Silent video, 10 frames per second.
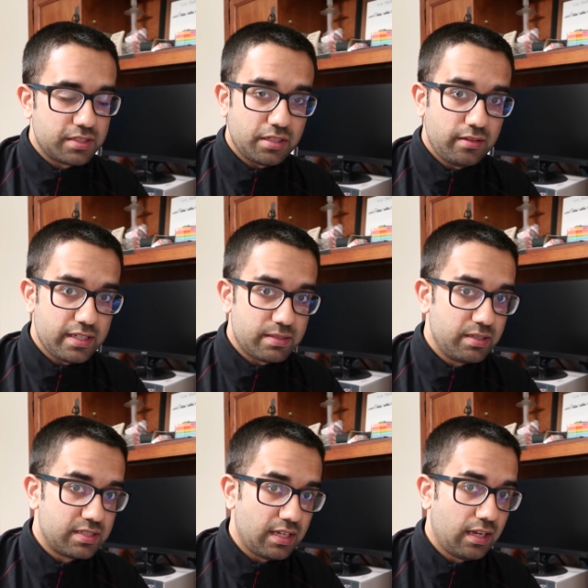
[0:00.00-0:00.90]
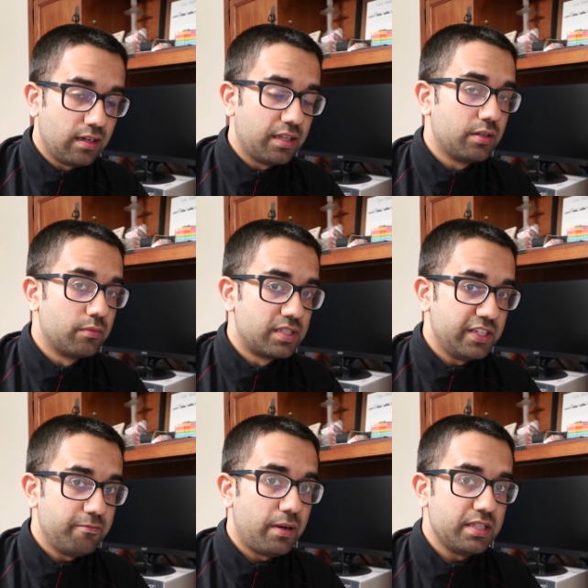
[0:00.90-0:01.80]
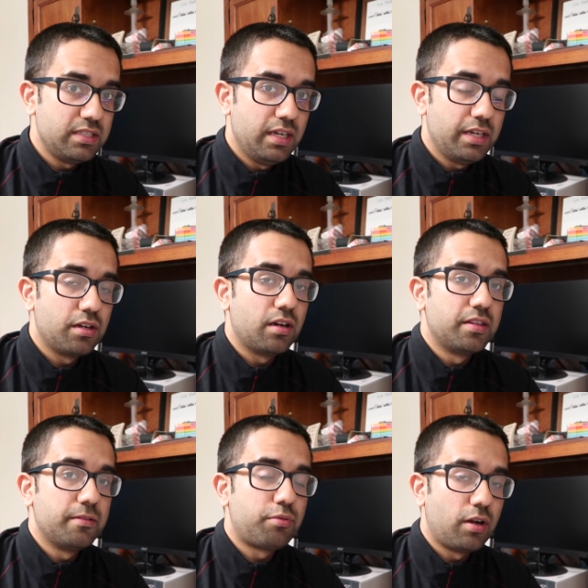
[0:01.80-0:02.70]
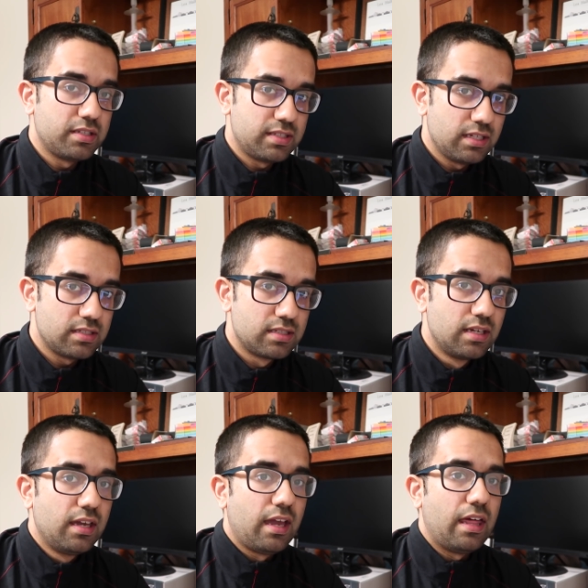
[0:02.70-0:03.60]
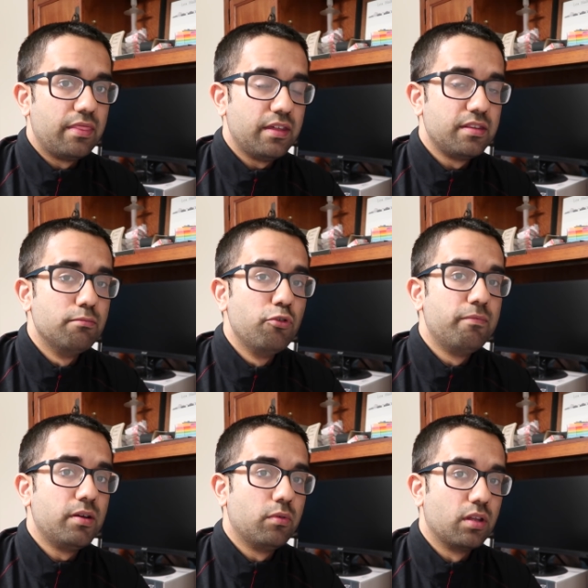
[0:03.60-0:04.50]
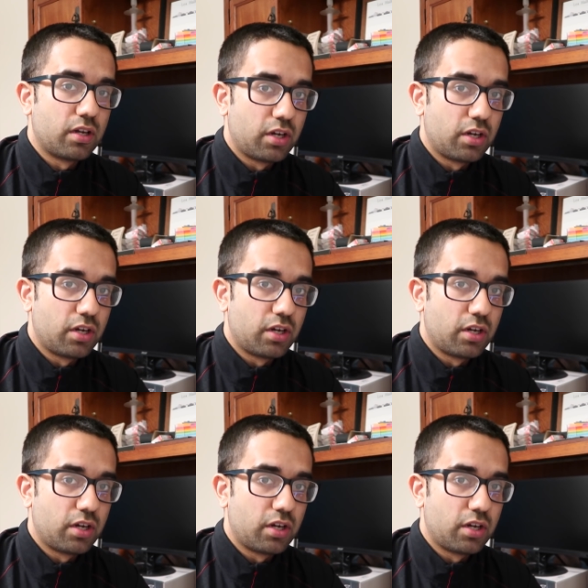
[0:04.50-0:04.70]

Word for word: the signal has to be sent and then received by the Jaeger and then processed, and then the movement will